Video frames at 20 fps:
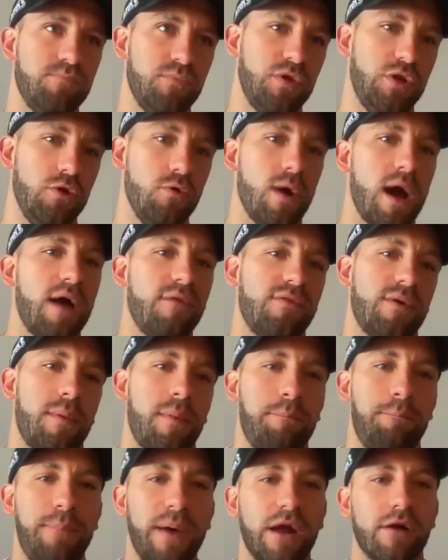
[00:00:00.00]
you have a
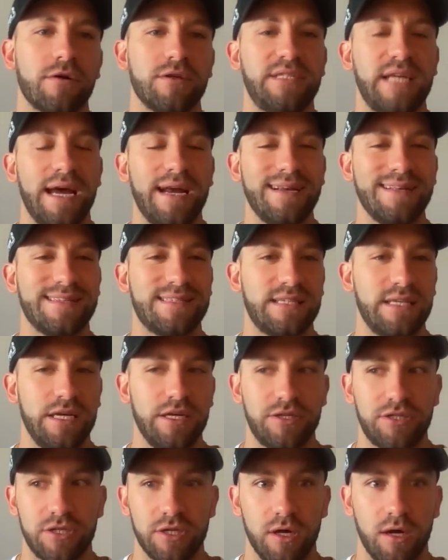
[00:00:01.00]
better
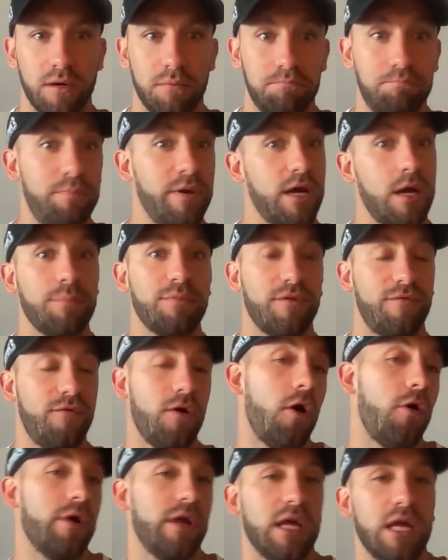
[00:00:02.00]
tendency to pick up the
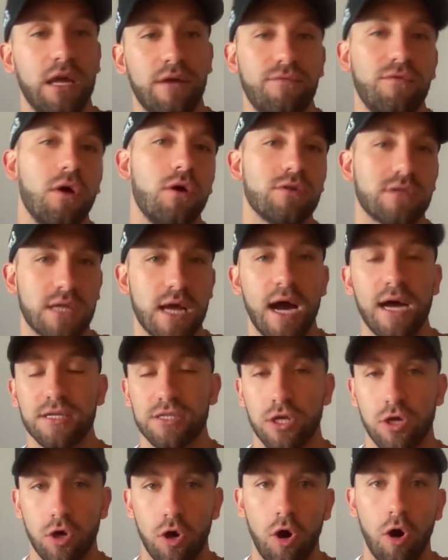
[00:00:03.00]
phone and give those
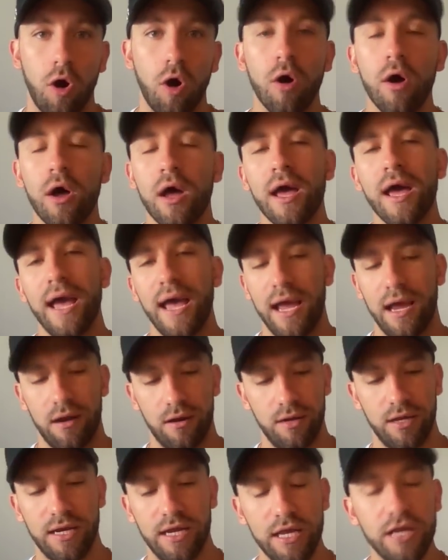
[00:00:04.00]
guys a call. And
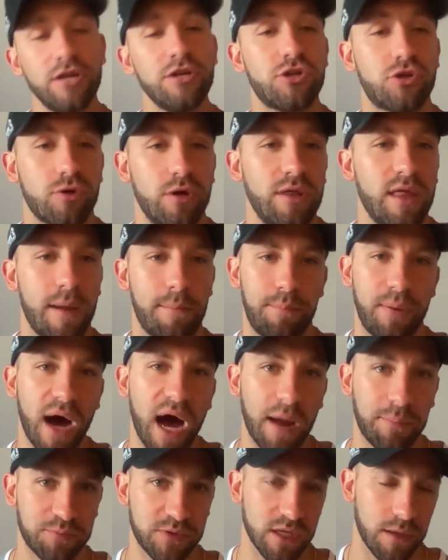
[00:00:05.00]
an injury that
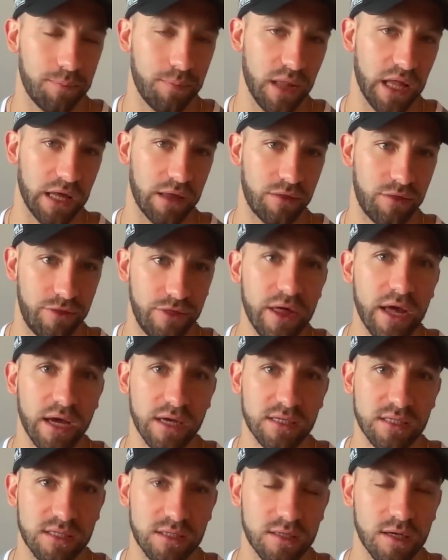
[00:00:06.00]
pops up like
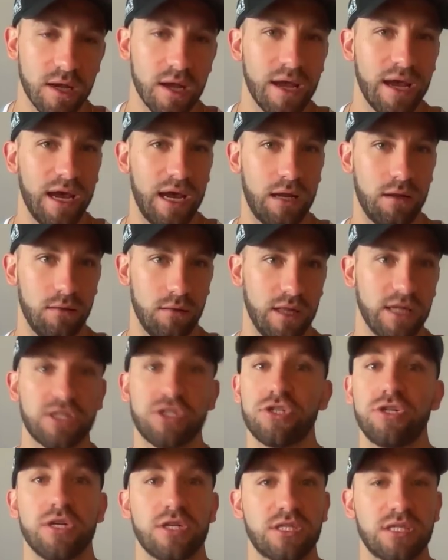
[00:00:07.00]
this, and let's
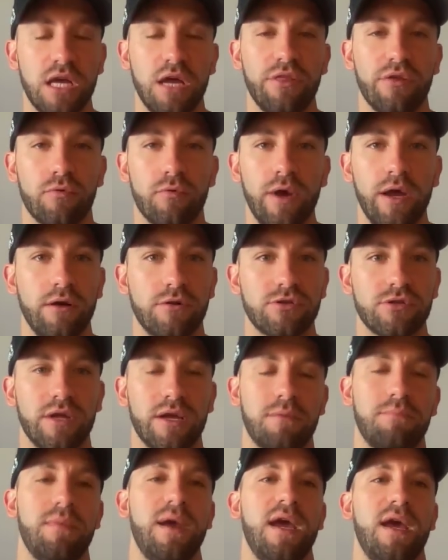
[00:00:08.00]
just say the Raiders are
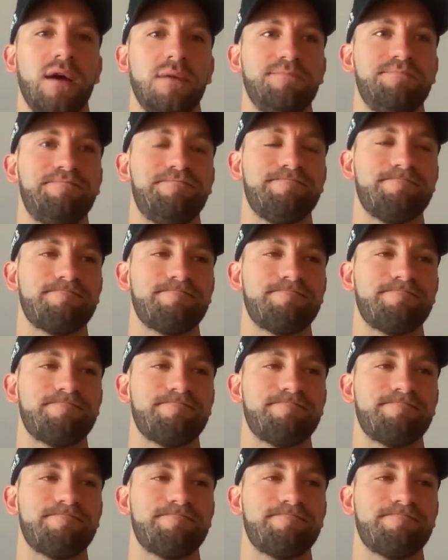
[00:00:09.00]
like, man,